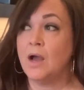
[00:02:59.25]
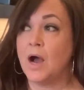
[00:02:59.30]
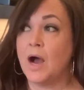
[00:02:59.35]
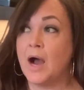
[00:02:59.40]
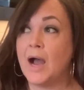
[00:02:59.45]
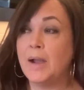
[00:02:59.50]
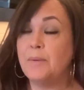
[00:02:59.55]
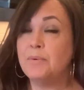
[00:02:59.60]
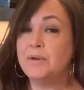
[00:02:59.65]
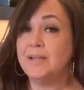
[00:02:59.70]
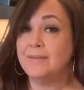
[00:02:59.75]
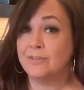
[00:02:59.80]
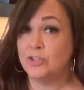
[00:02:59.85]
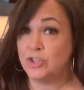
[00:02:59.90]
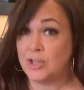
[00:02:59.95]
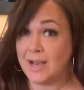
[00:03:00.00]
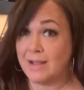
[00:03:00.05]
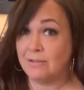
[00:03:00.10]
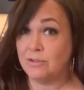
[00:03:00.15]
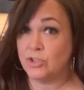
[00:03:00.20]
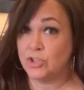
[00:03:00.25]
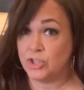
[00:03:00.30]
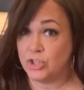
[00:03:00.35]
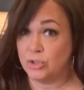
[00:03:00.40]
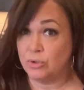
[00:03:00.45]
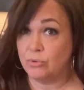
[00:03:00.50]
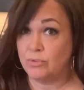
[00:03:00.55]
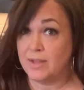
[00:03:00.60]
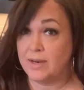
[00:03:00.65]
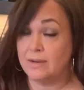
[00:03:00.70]
I would even challenge
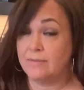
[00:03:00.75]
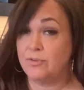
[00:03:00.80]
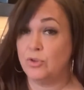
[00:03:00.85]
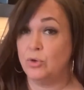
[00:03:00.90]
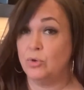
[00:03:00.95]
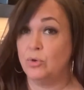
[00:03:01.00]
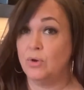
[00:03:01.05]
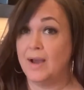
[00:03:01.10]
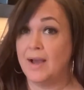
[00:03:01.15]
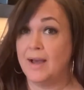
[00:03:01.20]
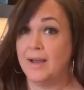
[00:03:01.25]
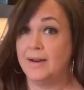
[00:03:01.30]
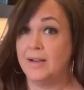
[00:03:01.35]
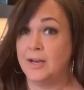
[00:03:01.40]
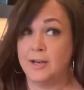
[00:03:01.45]
you that if you had